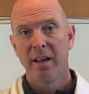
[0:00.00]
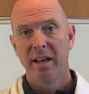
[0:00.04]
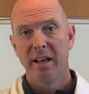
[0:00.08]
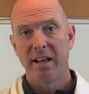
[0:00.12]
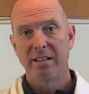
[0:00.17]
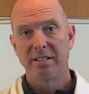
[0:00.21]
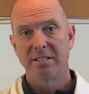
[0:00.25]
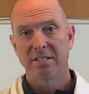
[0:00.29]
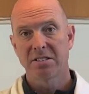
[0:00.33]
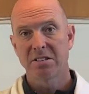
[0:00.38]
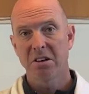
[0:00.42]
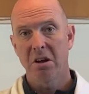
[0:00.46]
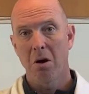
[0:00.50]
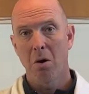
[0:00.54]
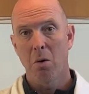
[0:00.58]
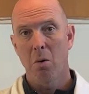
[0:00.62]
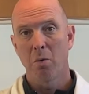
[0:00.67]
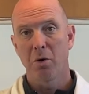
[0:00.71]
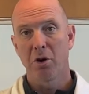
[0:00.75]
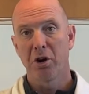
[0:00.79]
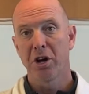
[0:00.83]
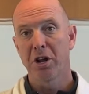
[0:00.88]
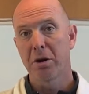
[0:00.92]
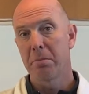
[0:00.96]
And so
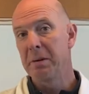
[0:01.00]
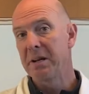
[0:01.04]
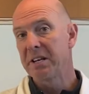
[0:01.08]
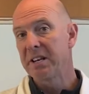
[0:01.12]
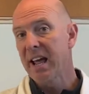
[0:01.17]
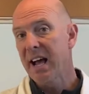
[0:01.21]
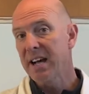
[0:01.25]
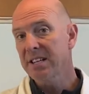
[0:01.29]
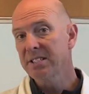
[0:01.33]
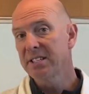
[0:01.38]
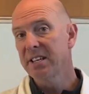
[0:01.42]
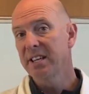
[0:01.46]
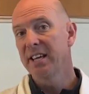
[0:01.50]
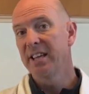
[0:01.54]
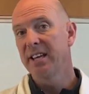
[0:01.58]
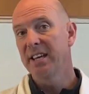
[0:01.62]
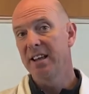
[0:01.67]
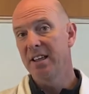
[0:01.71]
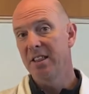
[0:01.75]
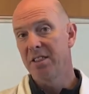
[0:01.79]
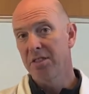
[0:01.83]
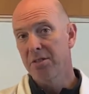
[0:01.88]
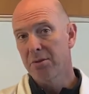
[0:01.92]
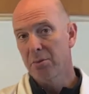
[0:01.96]
you're going to be testing it
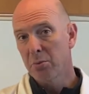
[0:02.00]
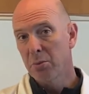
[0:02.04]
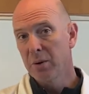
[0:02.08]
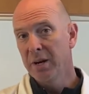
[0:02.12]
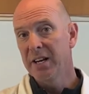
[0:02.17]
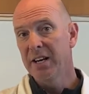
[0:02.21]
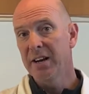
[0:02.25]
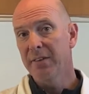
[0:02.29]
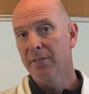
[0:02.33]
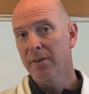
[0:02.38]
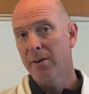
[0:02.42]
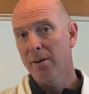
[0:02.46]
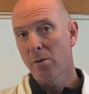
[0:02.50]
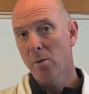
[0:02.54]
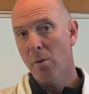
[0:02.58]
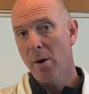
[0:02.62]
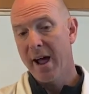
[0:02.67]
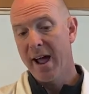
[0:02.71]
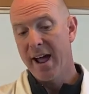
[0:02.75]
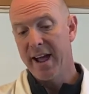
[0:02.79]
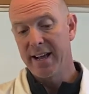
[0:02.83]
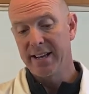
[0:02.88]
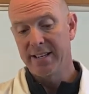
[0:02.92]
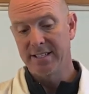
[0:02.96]
in 3 different
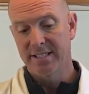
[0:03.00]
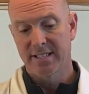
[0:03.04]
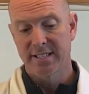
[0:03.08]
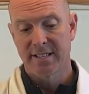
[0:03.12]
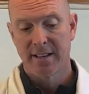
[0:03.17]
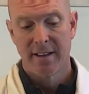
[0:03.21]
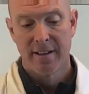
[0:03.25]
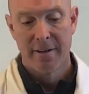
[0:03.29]
ways.